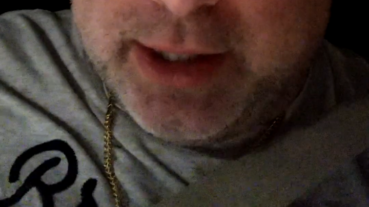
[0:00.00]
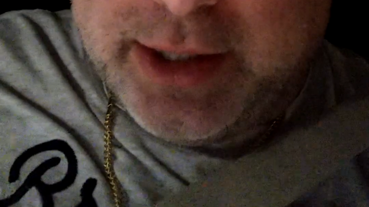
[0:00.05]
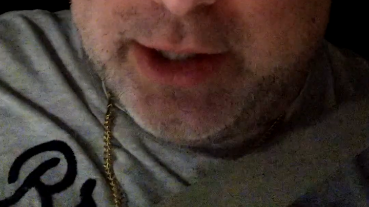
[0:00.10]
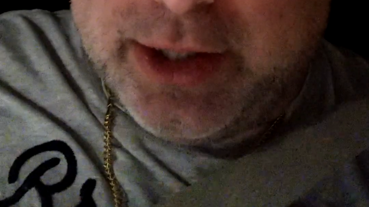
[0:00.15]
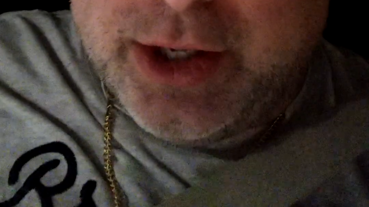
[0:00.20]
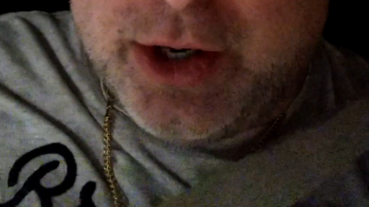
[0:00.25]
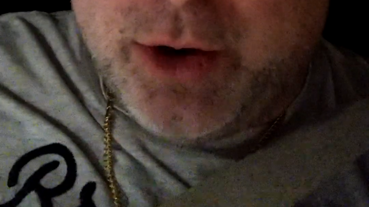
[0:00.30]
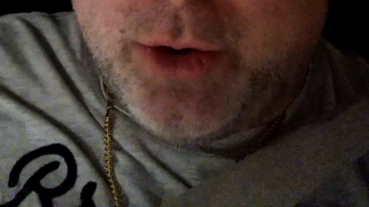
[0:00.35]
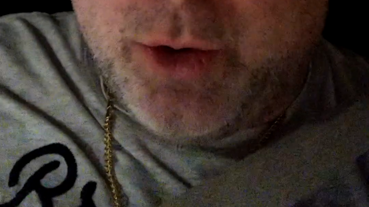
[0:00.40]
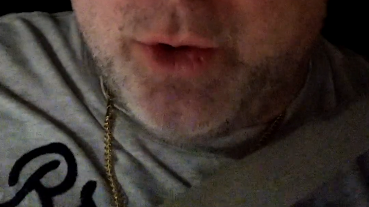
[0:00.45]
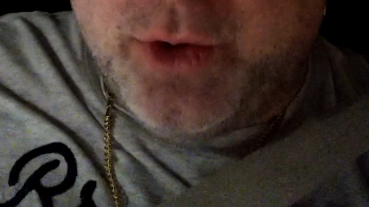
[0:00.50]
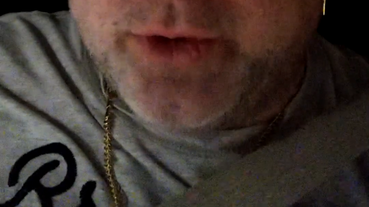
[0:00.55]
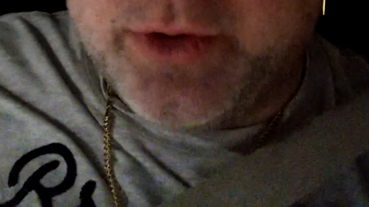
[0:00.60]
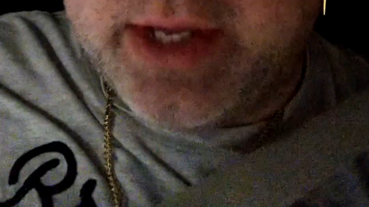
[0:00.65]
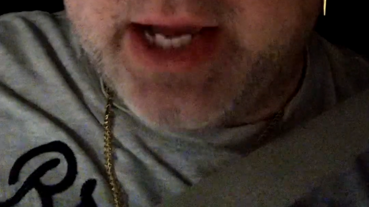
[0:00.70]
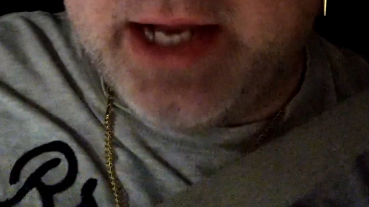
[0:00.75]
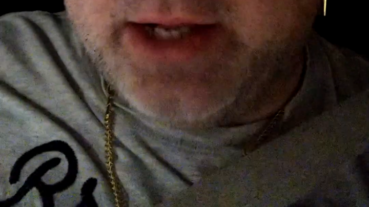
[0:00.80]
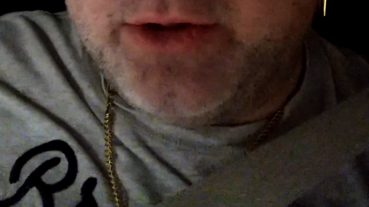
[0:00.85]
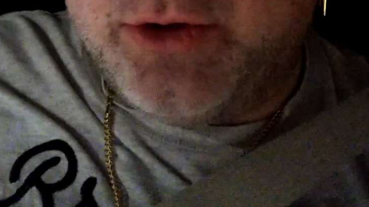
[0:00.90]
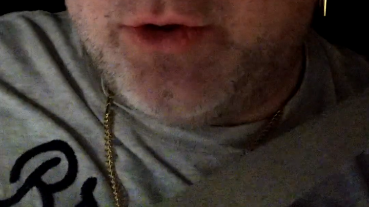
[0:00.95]
You know, all
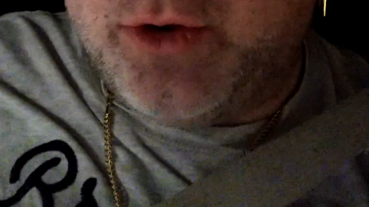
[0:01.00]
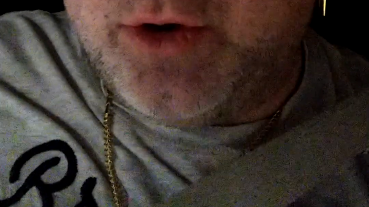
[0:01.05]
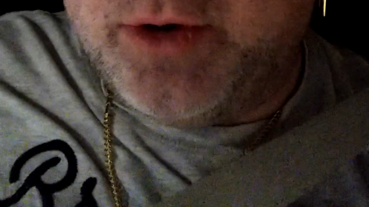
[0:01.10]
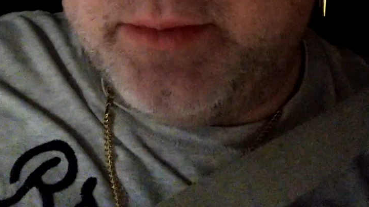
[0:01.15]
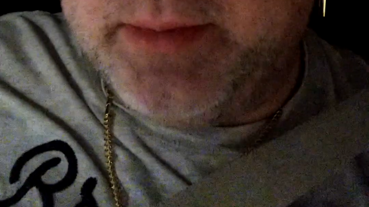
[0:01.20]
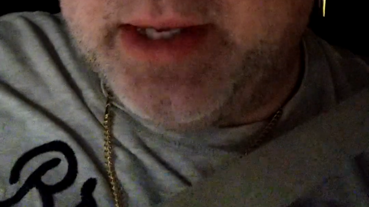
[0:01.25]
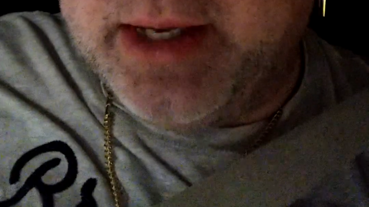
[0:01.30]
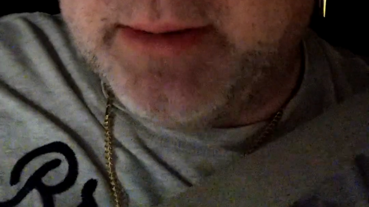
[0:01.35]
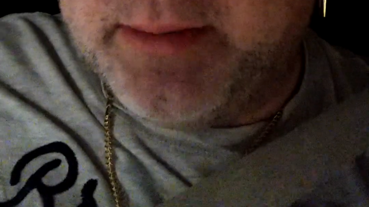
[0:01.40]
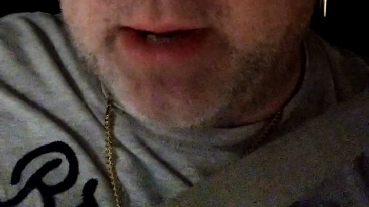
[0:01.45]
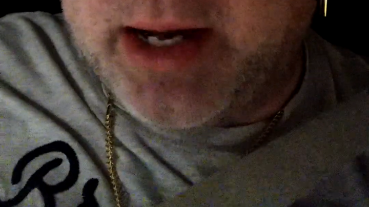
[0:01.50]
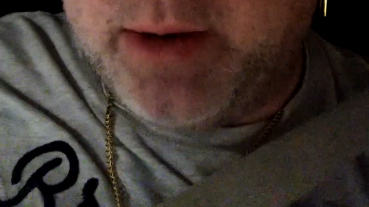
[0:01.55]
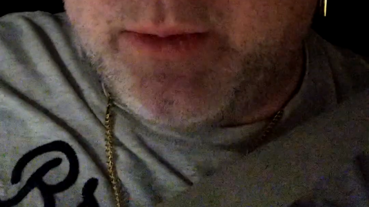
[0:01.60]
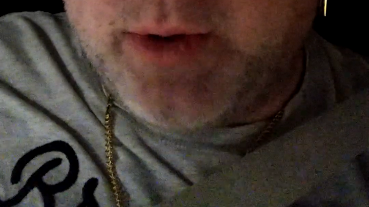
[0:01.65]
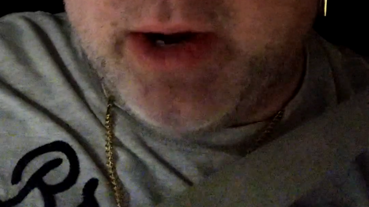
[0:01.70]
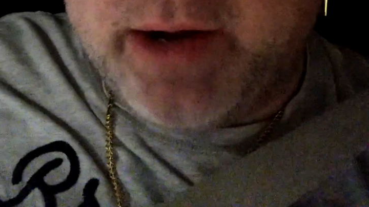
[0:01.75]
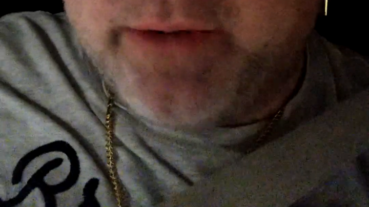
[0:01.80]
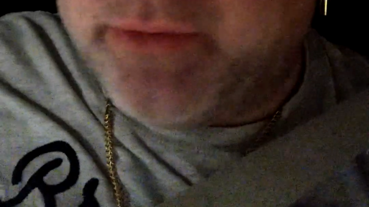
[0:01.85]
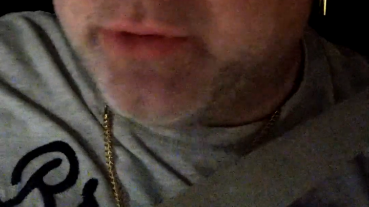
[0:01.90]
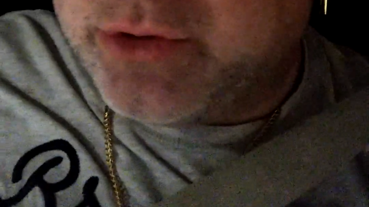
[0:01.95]
night long, me and my
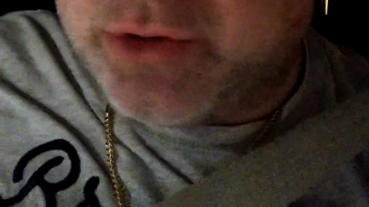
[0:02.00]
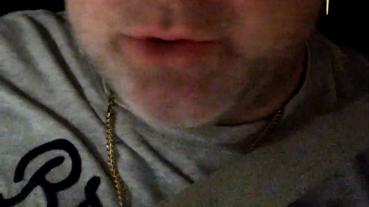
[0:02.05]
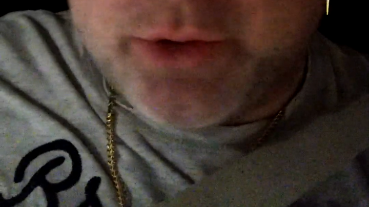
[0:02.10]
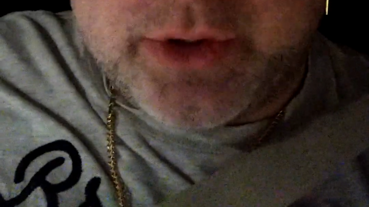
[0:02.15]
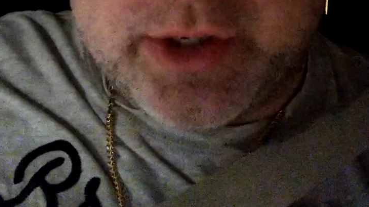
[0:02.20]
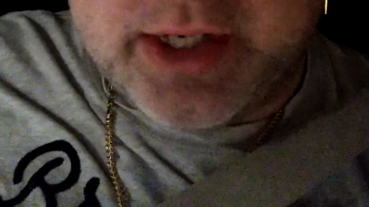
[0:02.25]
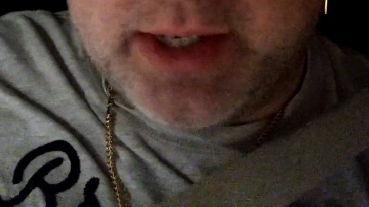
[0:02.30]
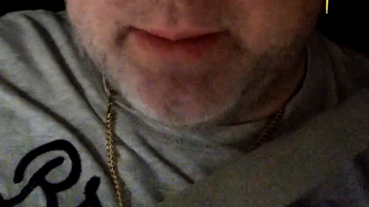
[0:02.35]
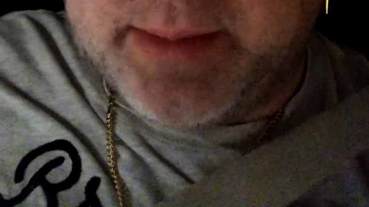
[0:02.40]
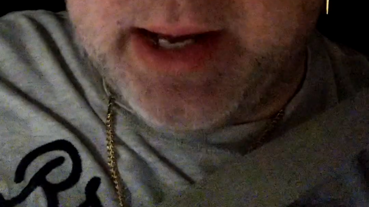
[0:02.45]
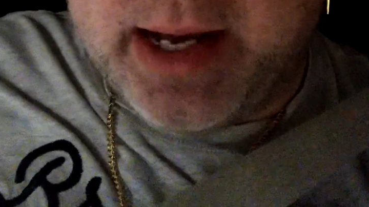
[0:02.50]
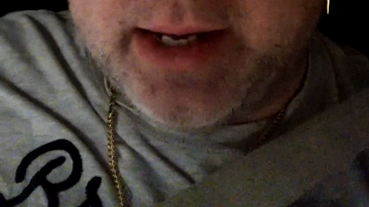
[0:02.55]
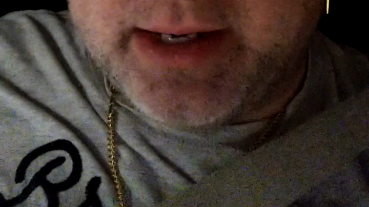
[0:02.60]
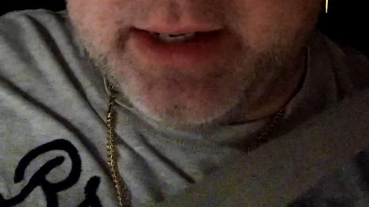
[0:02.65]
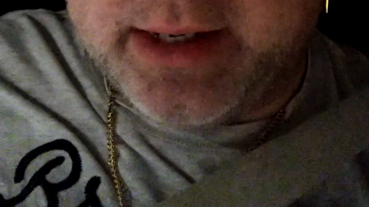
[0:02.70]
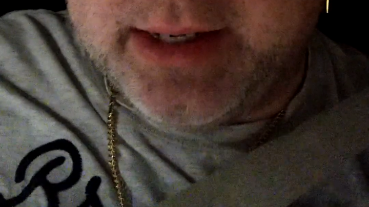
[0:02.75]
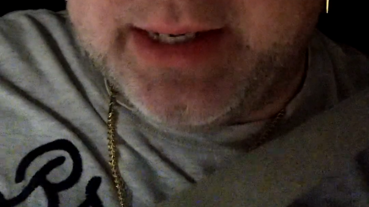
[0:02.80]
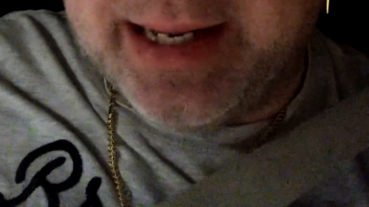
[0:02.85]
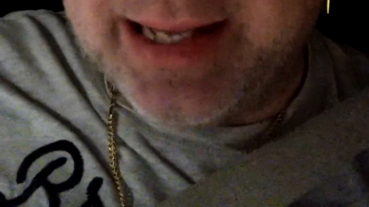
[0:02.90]
wife were talking about it.